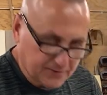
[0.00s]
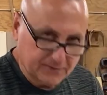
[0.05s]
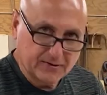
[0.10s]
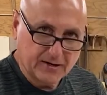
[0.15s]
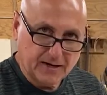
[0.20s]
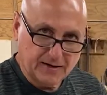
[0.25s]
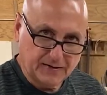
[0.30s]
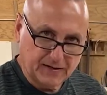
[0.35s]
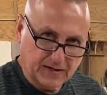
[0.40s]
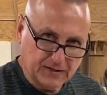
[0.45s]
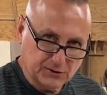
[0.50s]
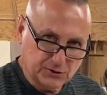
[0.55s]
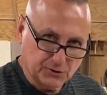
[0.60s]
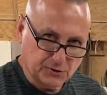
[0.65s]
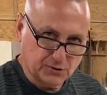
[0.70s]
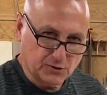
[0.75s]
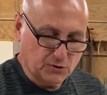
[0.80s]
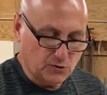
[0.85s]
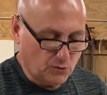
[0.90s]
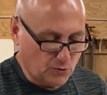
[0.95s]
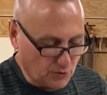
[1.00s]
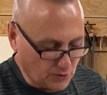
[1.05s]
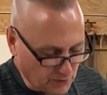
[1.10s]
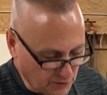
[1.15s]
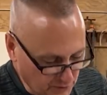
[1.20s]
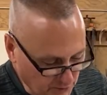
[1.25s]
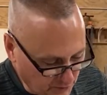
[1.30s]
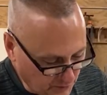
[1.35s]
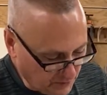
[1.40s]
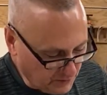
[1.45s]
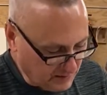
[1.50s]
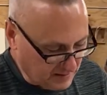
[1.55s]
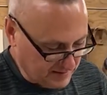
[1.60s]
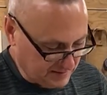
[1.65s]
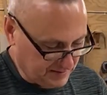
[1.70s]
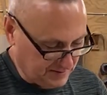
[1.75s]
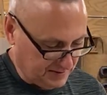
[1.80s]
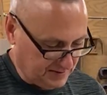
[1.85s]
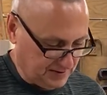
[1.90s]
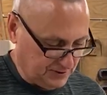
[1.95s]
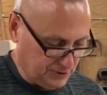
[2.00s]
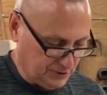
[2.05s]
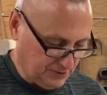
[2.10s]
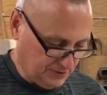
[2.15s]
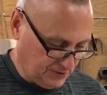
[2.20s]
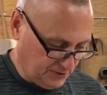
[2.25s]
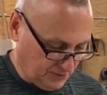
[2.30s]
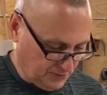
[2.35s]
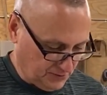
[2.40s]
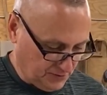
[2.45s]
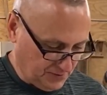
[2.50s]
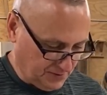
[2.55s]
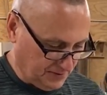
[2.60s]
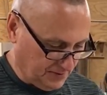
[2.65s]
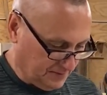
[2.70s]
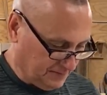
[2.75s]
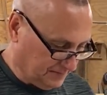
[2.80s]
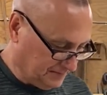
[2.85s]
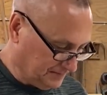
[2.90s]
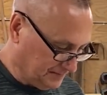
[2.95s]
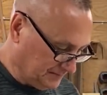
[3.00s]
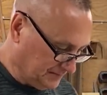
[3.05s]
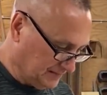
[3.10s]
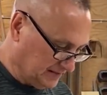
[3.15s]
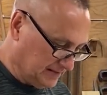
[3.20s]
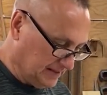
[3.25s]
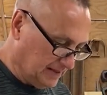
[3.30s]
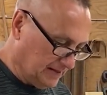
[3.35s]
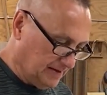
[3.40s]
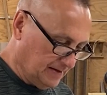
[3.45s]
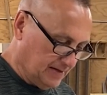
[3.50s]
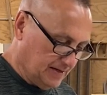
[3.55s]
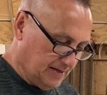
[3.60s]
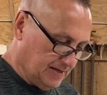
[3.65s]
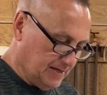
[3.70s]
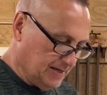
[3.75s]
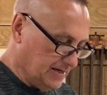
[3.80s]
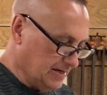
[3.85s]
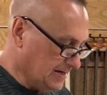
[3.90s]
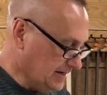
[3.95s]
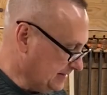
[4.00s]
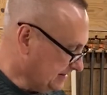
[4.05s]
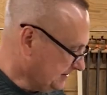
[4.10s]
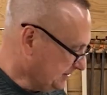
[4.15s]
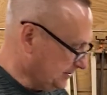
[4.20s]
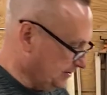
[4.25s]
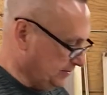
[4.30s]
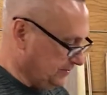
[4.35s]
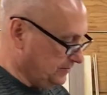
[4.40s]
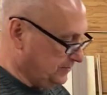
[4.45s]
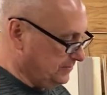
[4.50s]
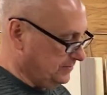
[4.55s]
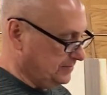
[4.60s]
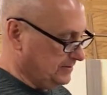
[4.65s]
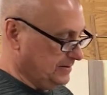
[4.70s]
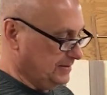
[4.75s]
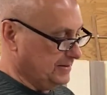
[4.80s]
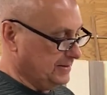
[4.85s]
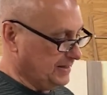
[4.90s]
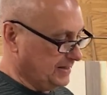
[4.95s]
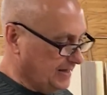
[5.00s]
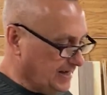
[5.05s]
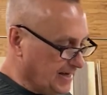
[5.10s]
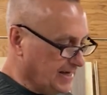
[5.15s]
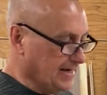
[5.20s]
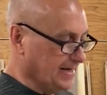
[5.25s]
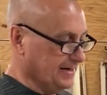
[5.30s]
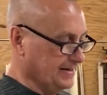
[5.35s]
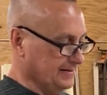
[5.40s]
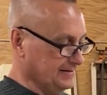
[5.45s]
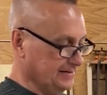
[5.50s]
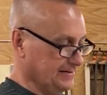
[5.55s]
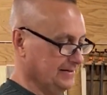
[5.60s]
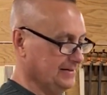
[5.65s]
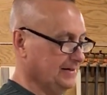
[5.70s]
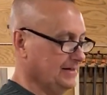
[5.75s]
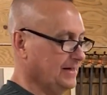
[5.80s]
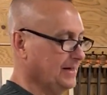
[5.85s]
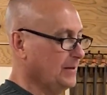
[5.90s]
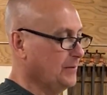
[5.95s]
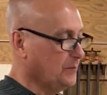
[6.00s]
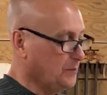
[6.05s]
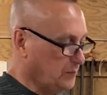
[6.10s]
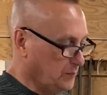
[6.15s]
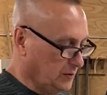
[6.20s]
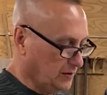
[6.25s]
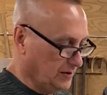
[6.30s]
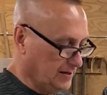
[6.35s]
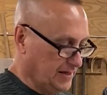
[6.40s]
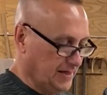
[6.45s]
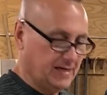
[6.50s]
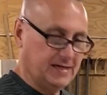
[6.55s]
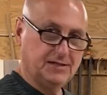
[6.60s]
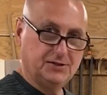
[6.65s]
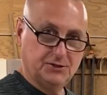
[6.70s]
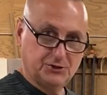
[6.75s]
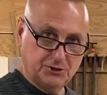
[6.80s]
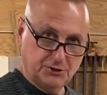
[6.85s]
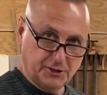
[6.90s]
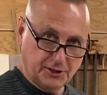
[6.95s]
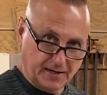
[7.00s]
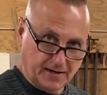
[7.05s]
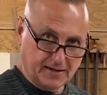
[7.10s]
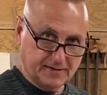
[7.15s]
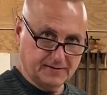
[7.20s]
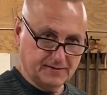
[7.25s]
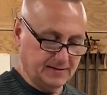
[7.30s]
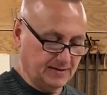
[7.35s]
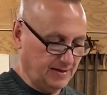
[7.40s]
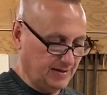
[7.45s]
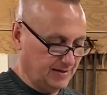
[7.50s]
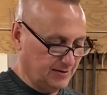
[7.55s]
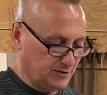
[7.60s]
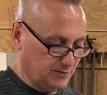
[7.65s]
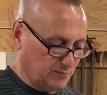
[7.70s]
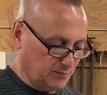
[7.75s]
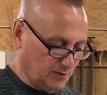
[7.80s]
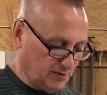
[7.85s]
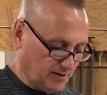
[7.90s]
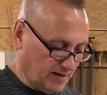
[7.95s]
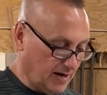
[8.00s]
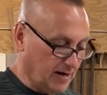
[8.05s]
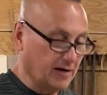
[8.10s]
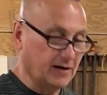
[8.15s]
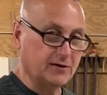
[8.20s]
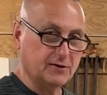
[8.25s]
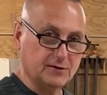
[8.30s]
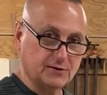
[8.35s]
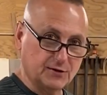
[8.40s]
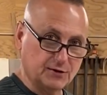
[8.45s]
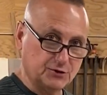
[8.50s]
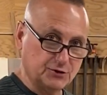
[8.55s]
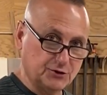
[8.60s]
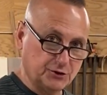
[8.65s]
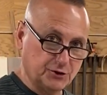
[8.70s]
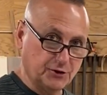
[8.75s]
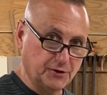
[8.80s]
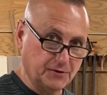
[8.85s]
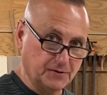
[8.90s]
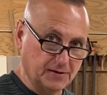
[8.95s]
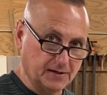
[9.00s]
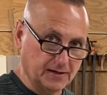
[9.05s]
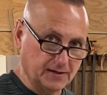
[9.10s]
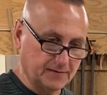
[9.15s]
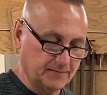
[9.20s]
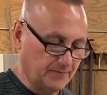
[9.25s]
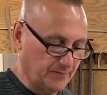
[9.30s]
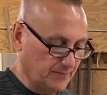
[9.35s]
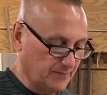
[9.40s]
around 1 1/4 inches, a little less than 1 1/4 inches. So again, please check these prior to shooting,